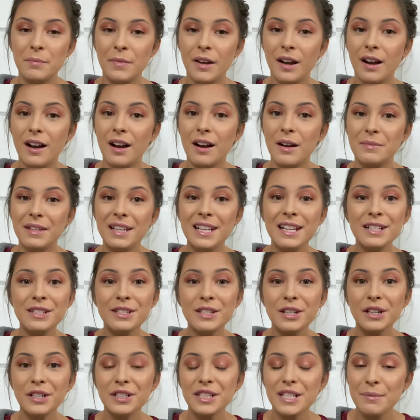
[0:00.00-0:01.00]
um,
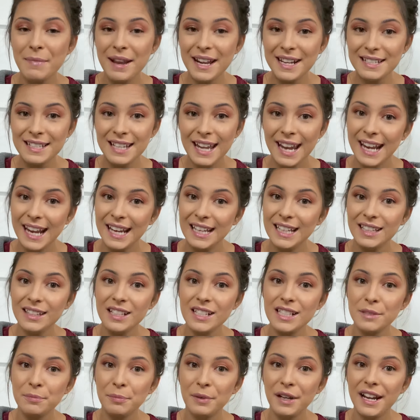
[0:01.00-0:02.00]
easier to maintain in the
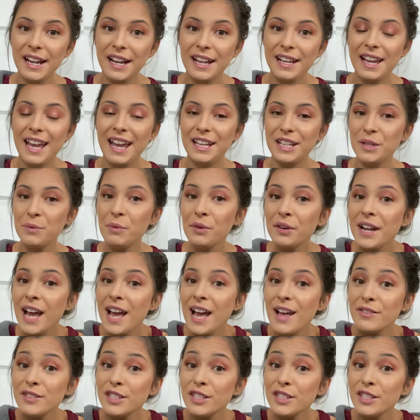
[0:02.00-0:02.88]
spring and you won't have